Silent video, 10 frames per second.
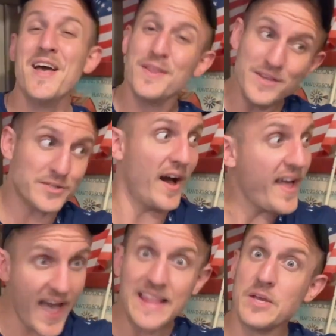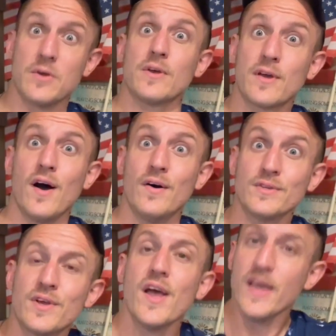This guy had to go to
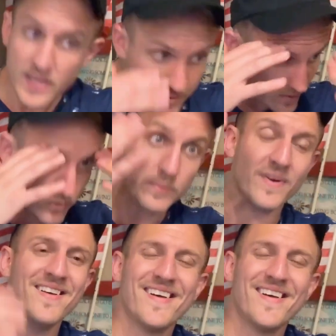college. He's so smart.